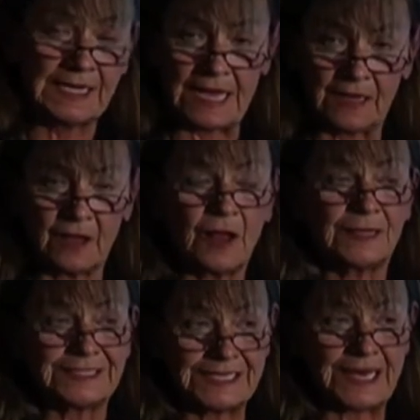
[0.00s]
can't
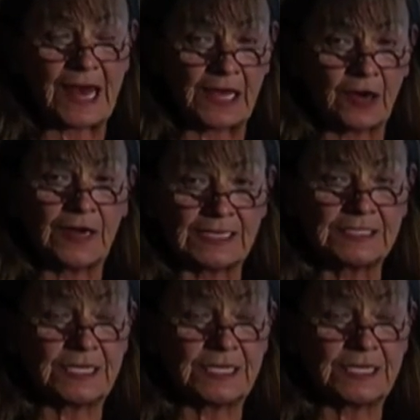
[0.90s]
cause CIRS